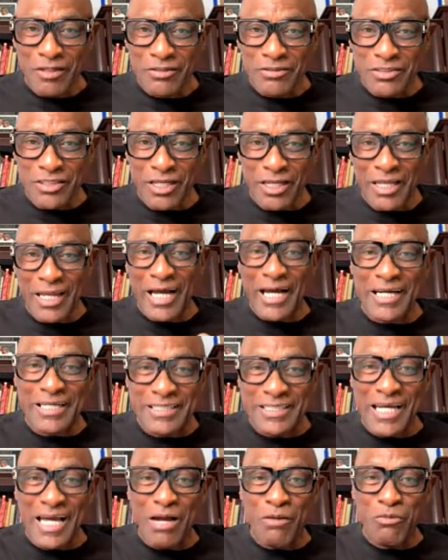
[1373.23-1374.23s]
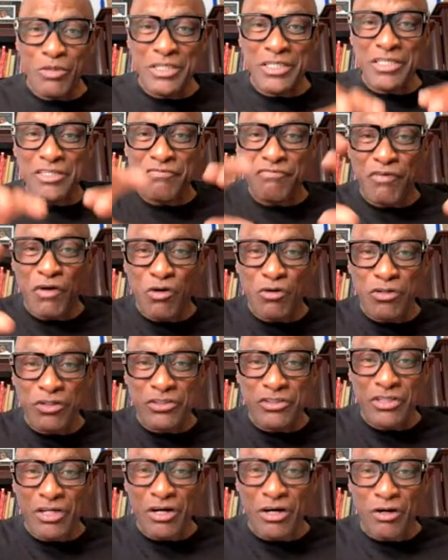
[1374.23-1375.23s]
See, a lot of times we just
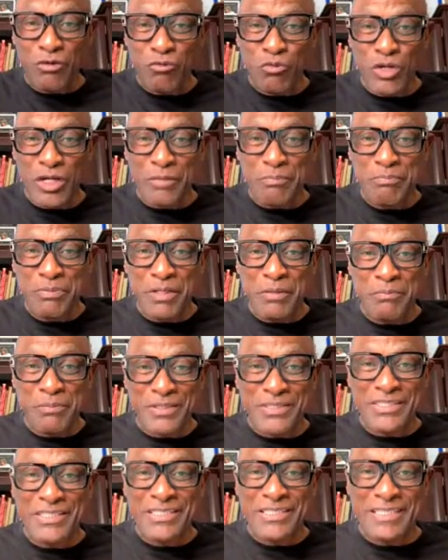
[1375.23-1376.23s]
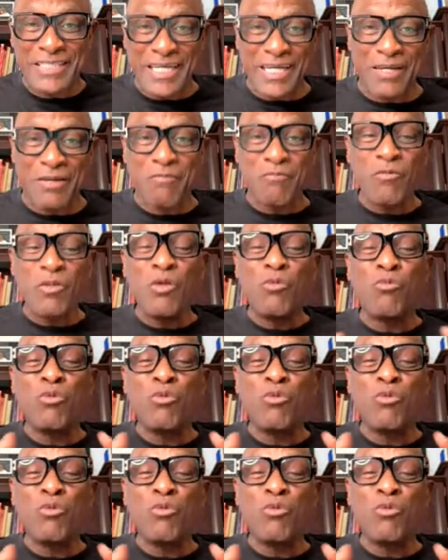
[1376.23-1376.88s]
focus on what people see.